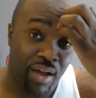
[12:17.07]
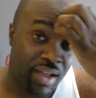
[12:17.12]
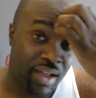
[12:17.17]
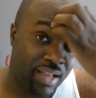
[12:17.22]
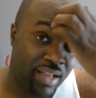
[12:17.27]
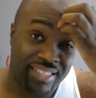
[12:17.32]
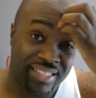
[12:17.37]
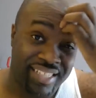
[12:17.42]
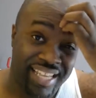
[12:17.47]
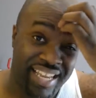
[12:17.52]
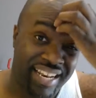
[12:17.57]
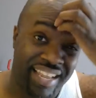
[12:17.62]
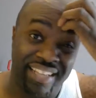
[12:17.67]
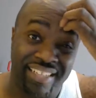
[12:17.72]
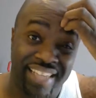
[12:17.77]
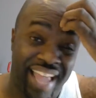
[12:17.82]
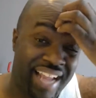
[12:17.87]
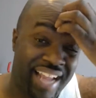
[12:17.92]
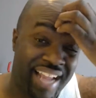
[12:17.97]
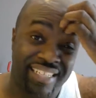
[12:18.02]
Cena has
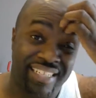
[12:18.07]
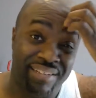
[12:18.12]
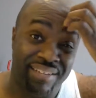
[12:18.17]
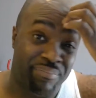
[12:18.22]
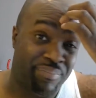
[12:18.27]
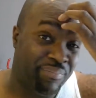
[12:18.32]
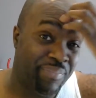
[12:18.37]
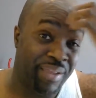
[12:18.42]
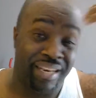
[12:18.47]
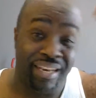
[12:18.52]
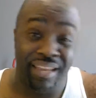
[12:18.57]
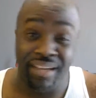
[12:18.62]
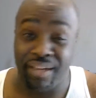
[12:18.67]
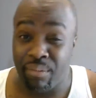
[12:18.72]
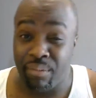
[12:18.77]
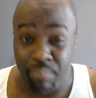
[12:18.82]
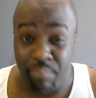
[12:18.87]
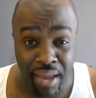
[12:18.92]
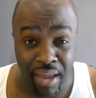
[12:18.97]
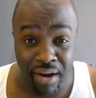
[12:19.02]
actually been looking
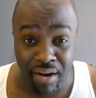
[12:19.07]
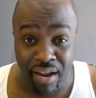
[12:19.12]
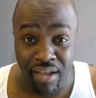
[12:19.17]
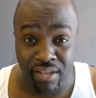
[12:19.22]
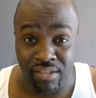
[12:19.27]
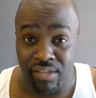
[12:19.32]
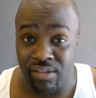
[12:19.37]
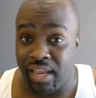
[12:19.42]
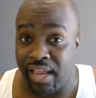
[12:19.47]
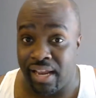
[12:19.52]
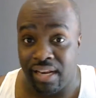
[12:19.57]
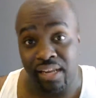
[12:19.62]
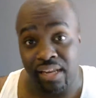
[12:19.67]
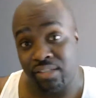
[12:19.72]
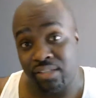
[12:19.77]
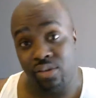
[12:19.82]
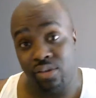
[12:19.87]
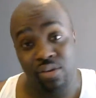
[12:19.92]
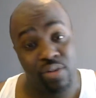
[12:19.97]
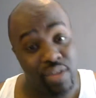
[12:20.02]
better as of lately,
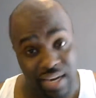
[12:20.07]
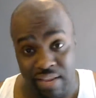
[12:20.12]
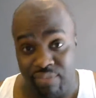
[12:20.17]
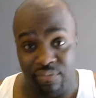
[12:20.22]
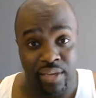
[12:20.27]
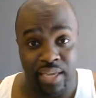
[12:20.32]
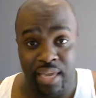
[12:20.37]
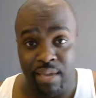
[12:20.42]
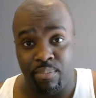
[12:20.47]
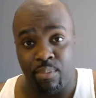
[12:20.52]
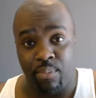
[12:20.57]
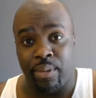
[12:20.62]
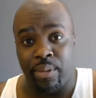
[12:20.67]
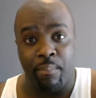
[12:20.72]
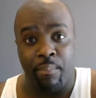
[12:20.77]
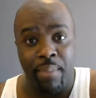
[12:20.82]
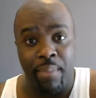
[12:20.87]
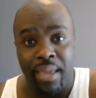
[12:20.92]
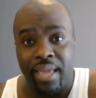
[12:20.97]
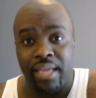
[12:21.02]
so you can even keep him in
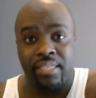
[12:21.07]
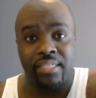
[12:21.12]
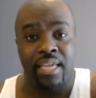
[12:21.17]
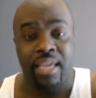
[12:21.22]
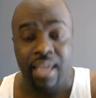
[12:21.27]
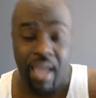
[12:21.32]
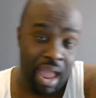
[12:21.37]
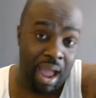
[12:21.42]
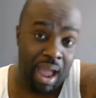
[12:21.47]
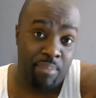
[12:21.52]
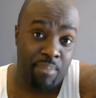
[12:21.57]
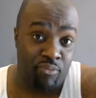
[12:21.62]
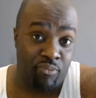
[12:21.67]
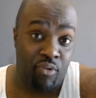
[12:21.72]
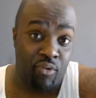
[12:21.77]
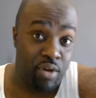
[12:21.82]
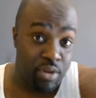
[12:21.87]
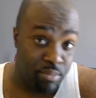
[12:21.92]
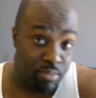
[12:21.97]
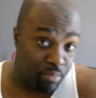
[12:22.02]
the mix. I prefer
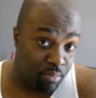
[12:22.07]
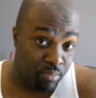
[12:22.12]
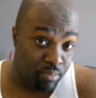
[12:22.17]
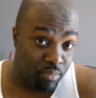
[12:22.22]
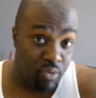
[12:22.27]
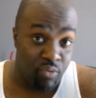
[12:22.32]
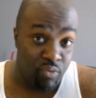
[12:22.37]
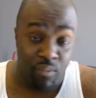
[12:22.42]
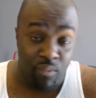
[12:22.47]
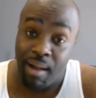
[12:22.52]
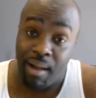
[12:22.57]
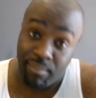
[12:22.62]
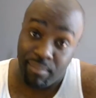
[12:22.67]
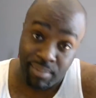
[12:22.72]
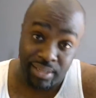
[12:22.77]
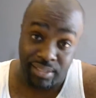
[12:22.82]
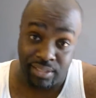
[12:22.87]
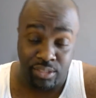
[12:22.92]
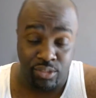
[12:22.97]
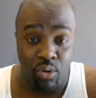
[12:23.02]
you move him out
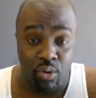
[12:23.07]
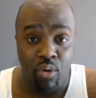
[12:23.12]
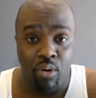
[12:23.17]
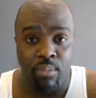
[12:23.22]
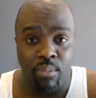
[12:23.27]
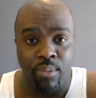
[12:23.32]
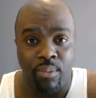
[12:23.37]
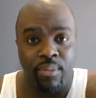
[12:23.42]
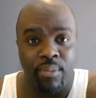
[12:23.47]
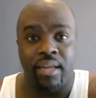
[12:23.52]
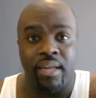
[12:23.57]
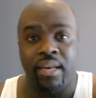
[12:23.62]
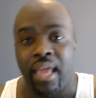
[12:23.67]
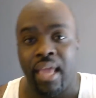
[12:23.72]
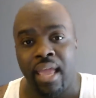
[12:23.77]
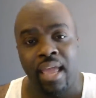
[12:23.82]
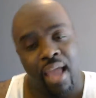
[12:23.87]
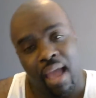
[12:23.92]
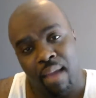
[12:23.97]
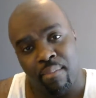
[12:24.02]
because he's horrible, but
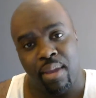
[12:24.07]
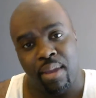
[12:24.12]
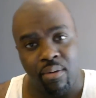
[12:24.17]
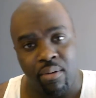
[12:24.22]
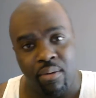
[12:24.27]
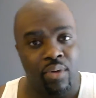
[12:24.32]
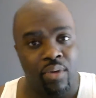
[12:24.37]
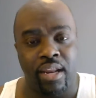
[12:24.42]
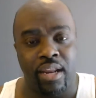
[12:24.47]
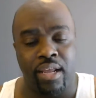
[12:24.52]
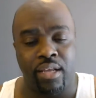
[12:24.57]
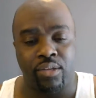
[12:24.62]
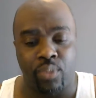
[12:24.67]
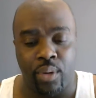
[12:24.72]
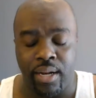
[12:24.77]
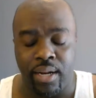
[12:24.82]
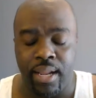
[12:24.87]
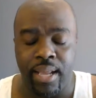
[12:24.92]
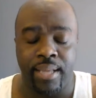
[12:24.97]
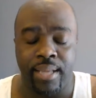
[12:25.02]
I mean, it is what
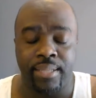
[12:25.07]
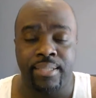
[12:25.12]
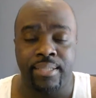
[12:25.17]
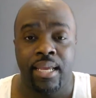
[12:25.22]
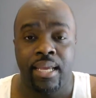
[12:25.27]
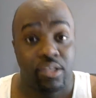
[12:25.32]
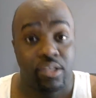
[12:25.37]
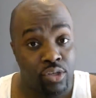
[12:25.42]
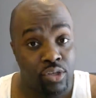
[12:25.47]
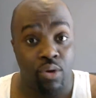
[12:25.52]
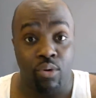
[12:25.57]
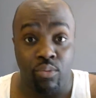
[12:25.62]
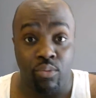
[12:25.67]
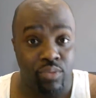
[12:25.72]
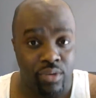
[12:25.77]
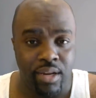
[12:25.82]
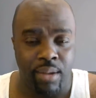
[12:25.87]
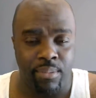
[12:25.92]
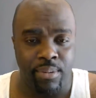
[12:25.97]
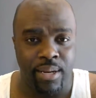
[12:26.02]
it is. So
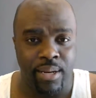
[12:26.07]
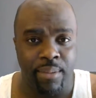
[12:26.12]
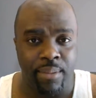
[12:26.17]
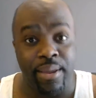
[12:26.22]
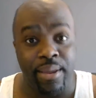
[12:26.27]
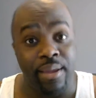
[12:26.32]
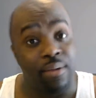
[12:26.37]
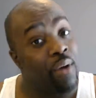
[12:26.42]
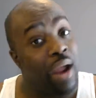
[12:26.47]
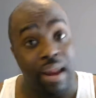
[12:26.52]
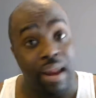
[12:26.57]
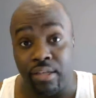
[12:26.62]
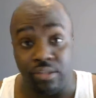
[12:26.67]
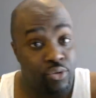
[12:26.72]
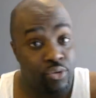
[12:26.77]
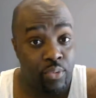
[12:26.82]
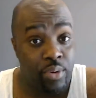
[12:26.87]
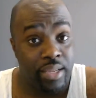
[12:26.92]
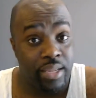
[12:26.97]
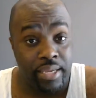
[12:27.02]
WWE writers,
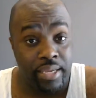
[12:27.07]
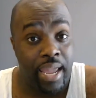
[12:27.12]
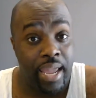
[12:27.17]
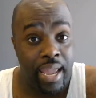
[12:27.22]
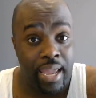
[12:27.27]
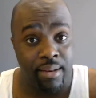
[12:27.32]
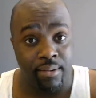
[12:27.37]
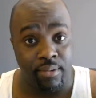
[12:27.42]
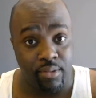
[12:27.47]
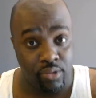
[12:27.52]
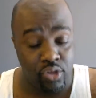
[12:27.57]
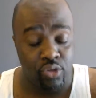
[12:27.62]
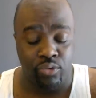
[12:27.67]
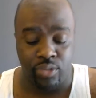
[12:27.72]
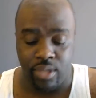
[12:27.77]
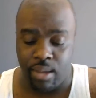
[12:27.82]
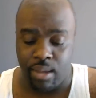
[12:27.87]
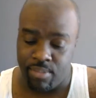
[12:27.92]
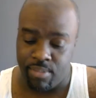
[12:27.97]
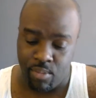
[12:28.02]
you really can do
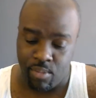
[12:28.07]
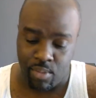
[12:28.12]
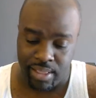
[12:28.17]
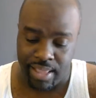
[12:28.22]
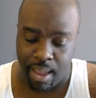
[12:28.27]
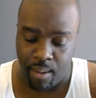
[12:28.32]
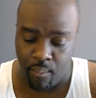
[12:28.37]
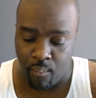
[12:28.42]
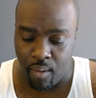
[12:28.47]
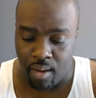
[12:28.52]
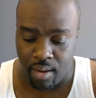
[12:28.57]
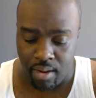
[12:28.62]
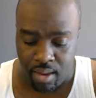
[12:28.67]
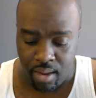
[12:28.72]
something with that one.